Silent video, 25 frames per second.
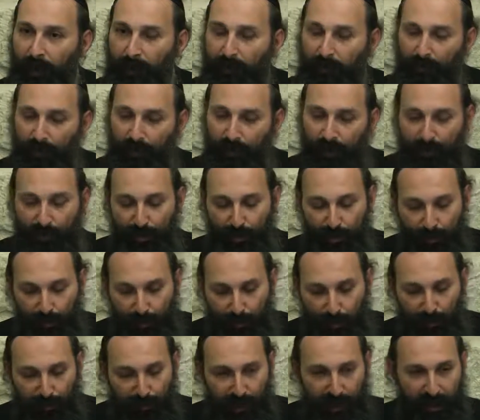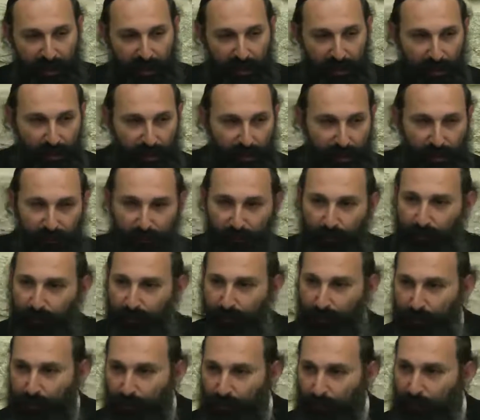and to control the energy,
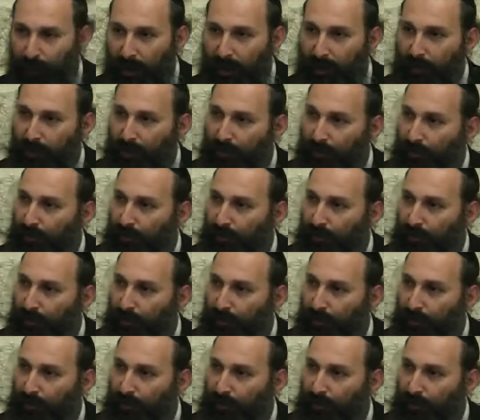whether too much,